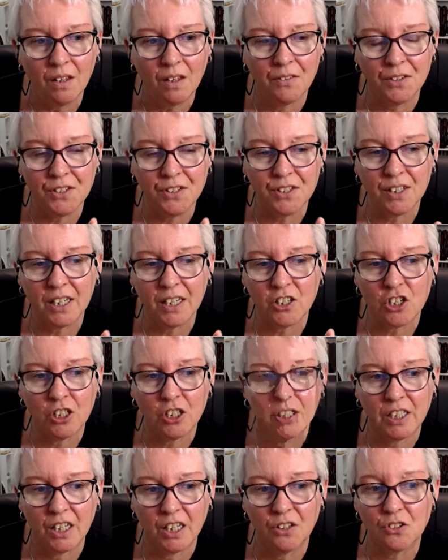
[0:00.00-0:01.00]
this
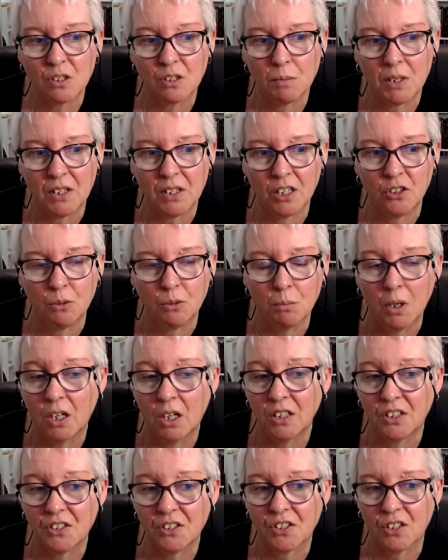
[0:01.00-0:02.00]
actually tells me that you
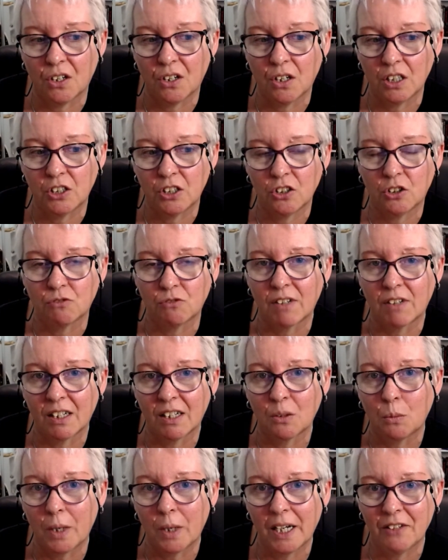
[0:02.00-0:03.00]
might decide to run
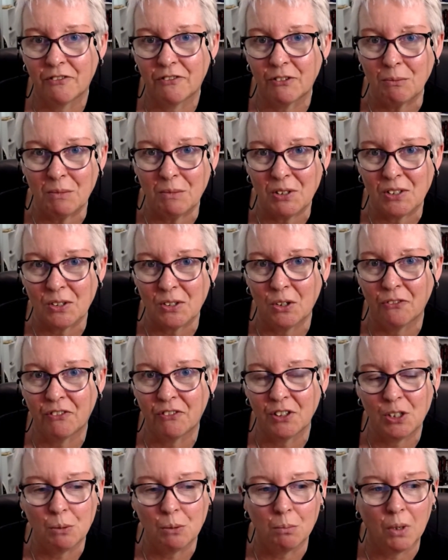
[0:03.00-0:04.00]
away from this offer.
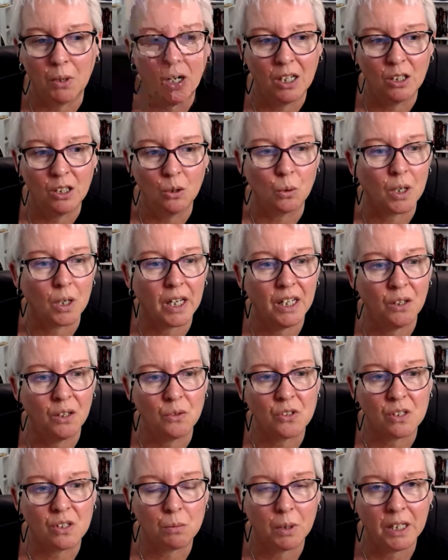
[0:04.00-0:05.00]
You might look
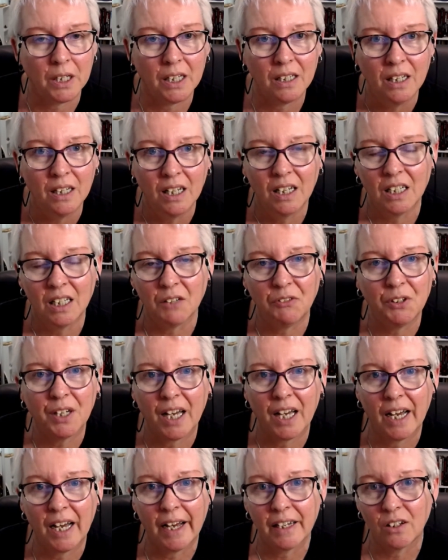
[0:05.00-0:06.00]
elsewhere. If you
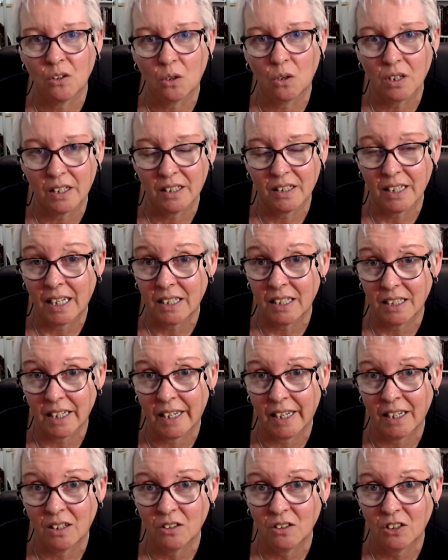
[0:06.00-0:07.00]
can't nut it
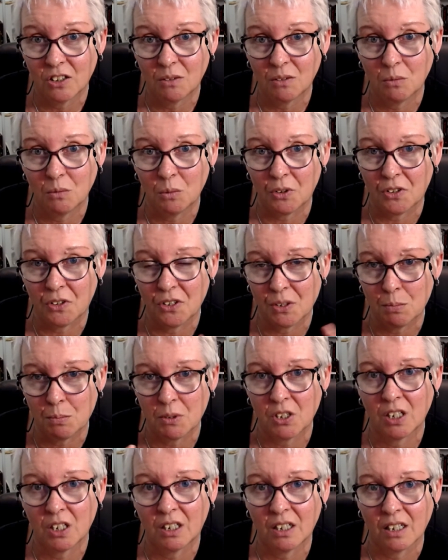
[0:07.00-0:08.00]
out with this
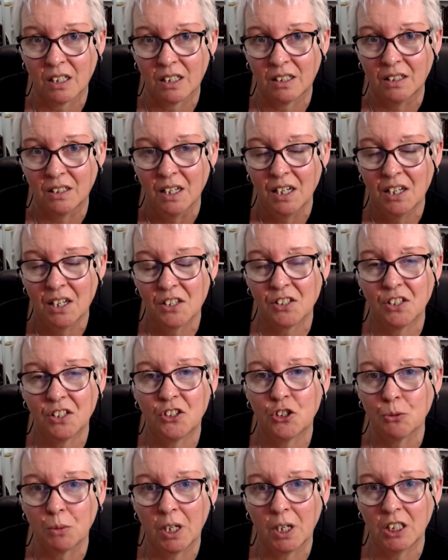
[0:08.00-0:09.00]
particular
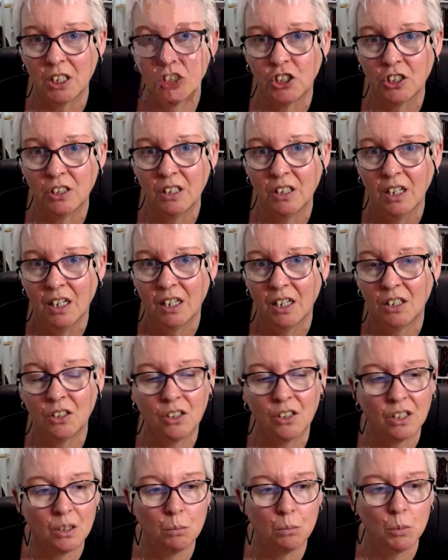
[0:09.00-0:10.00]
situation, you're
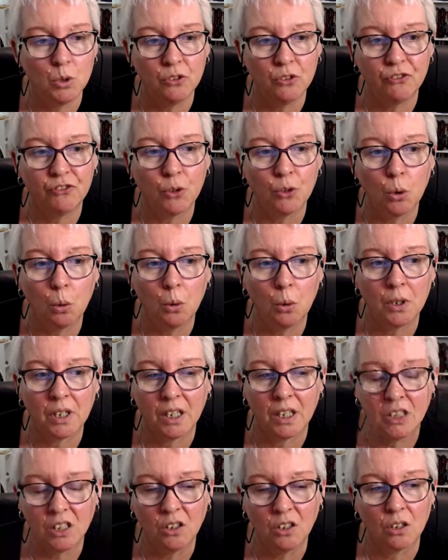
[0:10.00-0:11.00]
going to move forward
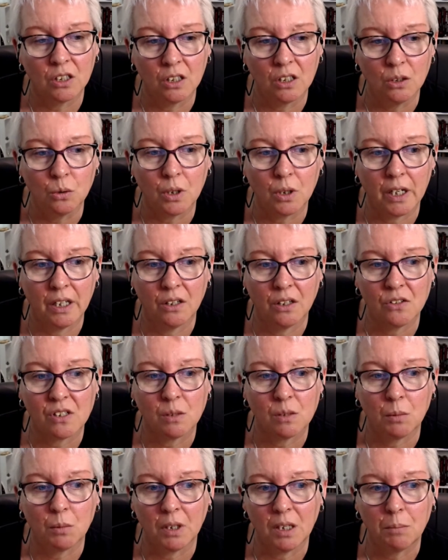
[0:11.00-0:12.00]
and you're going to look
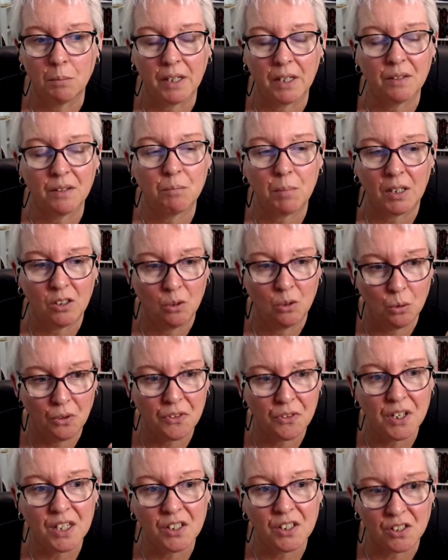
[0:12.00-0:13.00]
elsewhere. But good
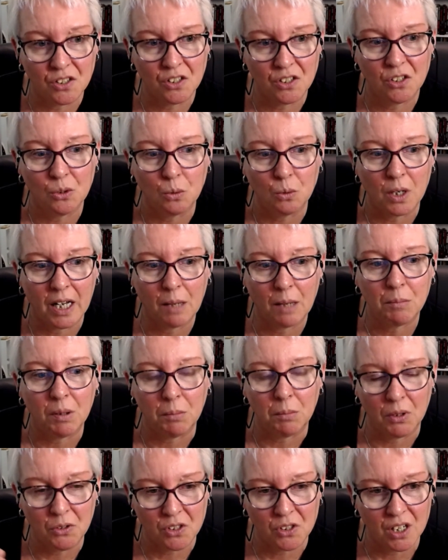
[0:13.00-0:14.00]
things are still coming,
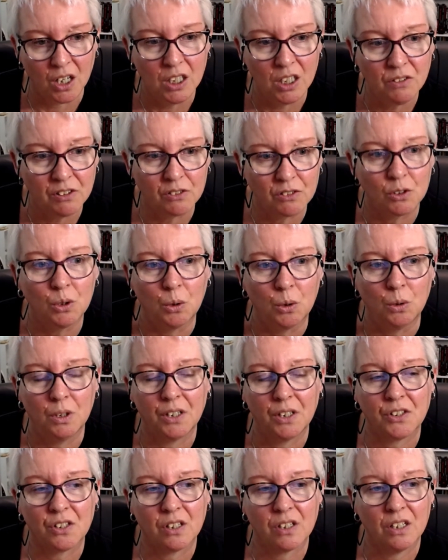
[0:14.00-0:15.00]
because overall
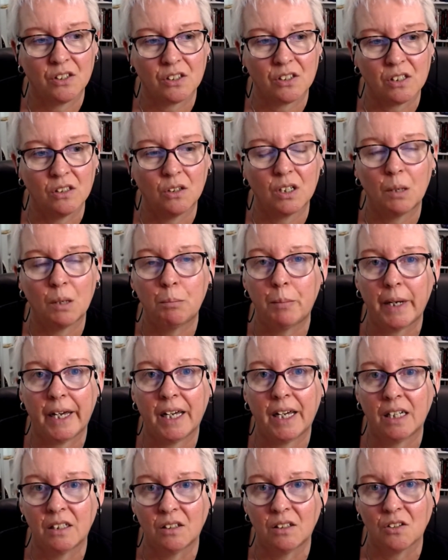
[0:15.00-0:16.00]
it's not a
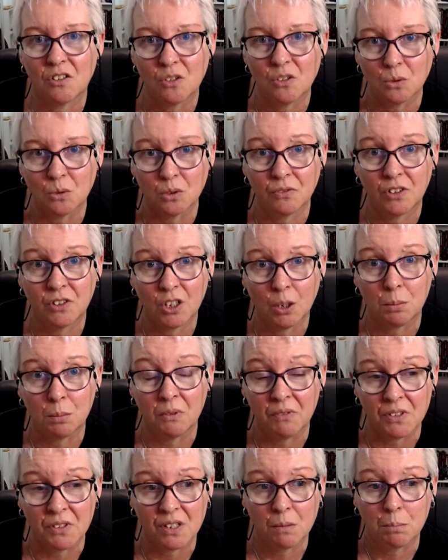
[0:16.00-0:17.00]
bad sort of type
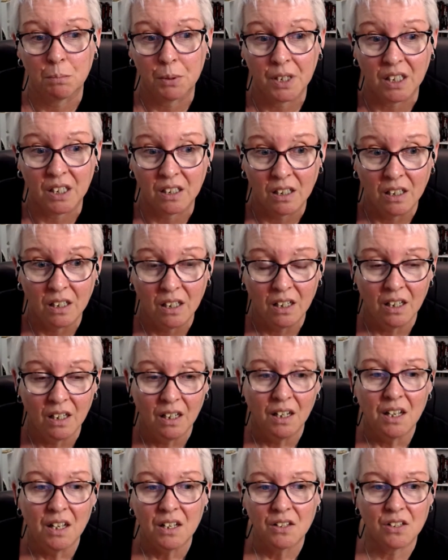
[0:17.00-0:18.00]
of a spread.
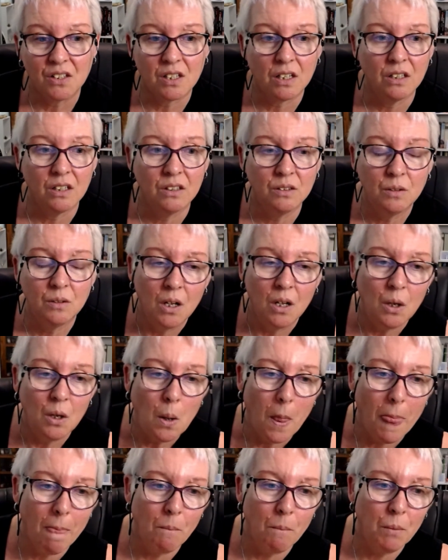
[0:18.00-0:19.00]
So
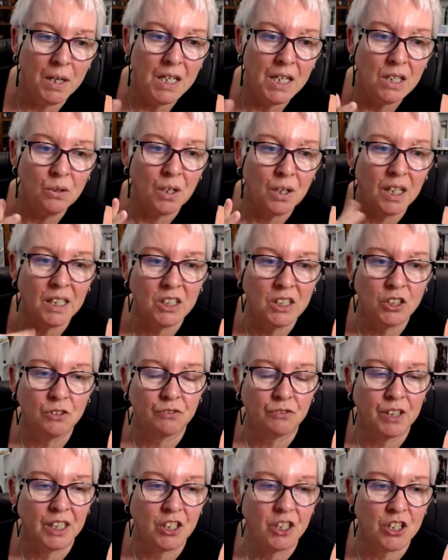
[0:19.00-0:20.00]
when you're looking at
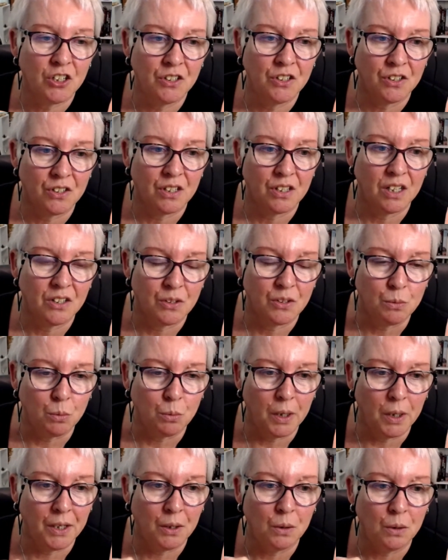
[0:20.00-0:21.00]
directions as
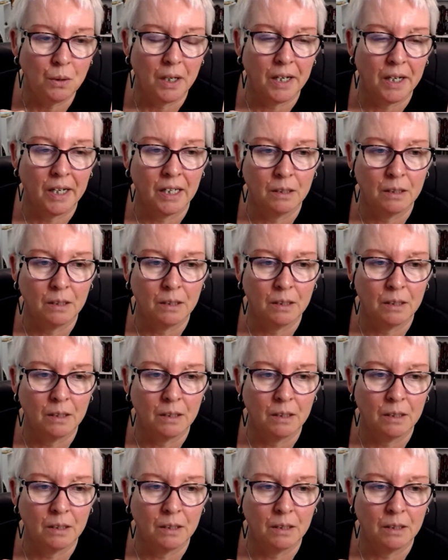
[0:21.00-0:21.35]
well,